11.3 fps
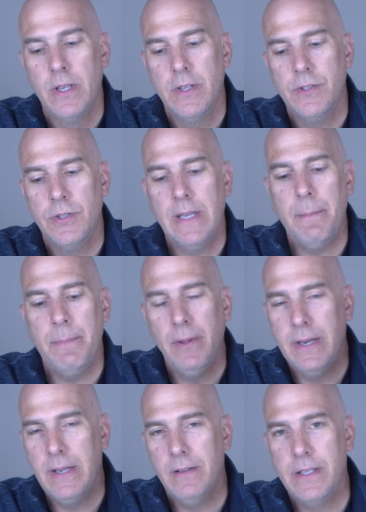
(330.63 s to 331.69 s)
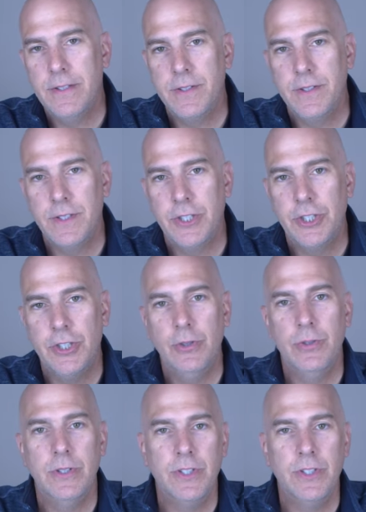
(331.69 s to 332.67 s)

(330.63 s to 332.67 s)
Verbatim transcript: So you got plenty of lenses to shoot.